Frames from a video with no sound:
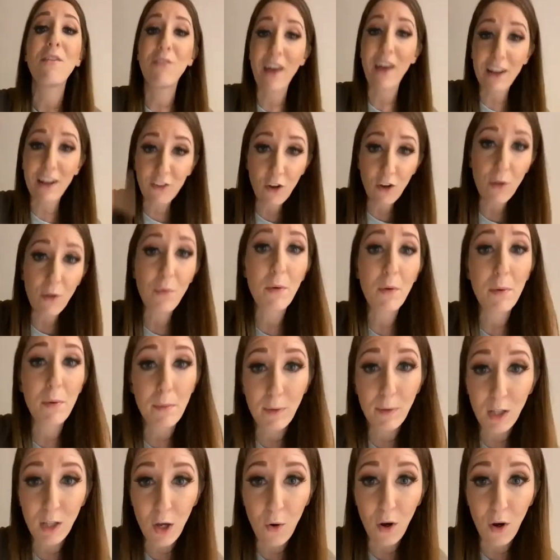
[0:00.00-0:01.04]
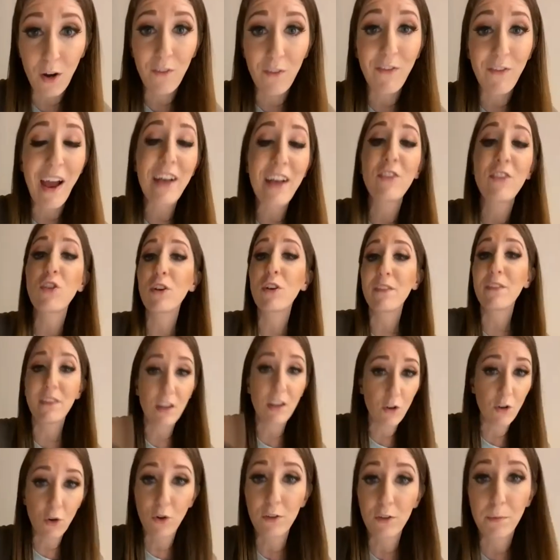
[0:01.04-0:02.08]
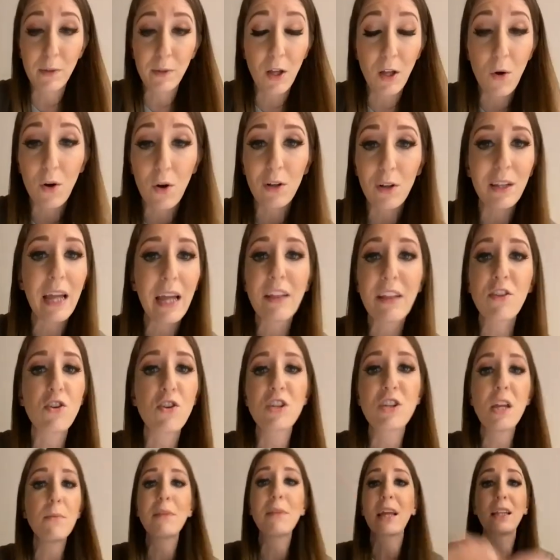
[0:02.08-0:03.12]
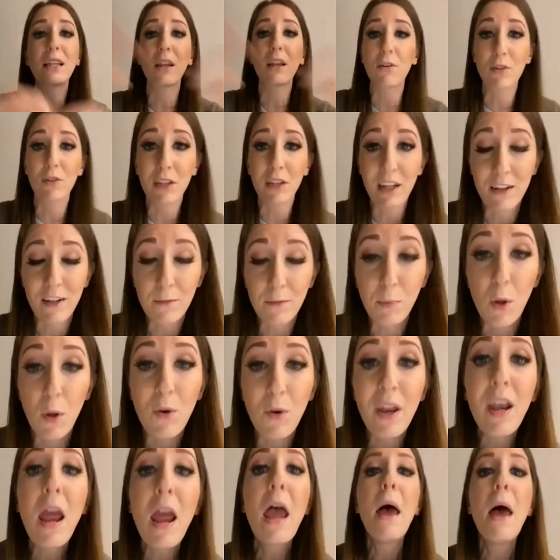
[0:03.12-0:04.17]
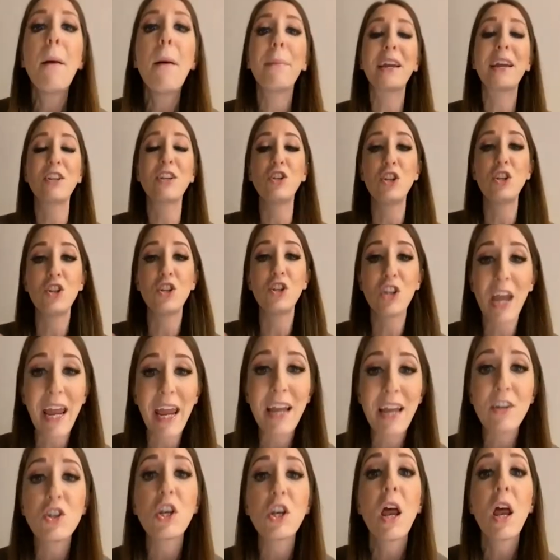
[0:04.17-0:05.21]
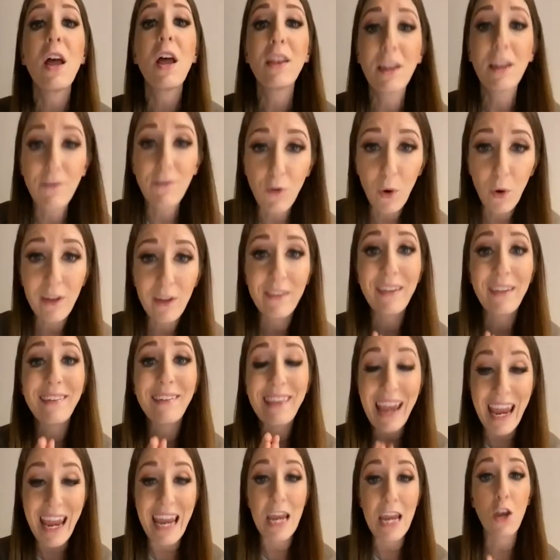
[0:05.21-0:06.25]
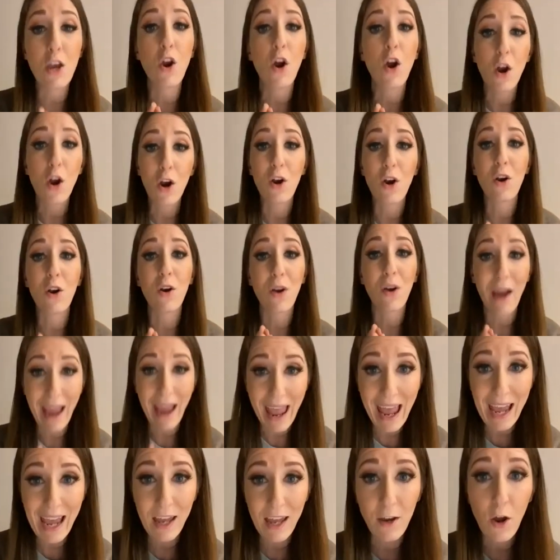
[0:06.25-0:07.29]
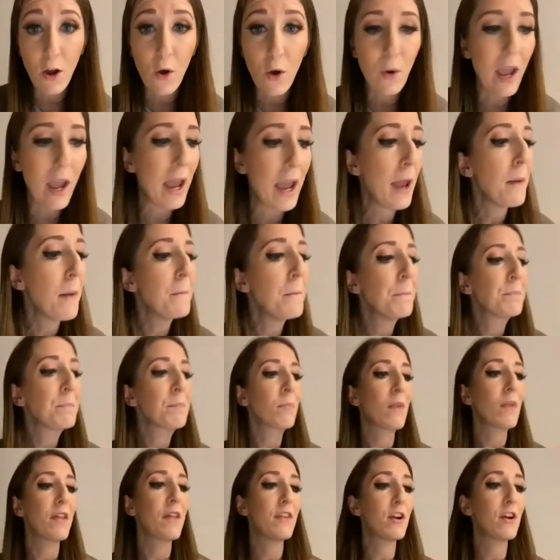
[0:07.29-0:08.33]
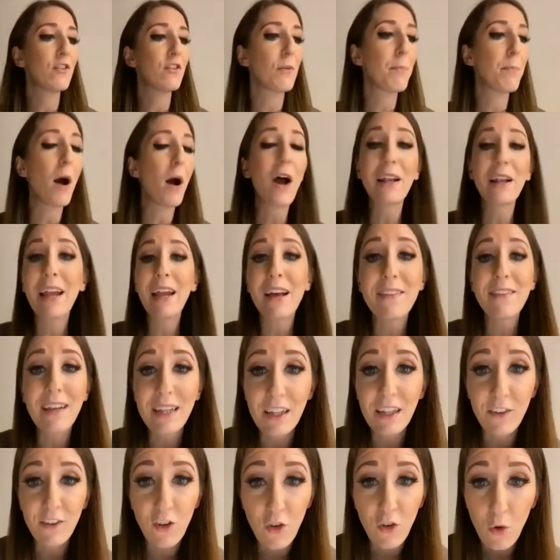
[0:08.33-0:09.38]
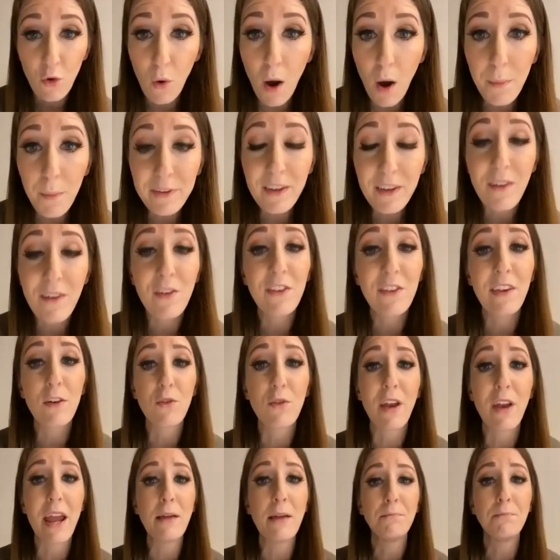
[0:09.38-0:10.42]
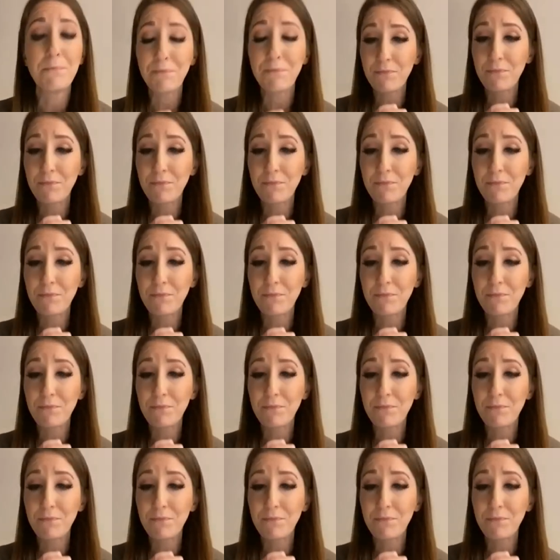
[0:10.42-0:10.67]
fast start ruby below her fast start senior goals below her like their team like literally exploded because she changed the voices in her head okay there's a podcast i listen to almost every single day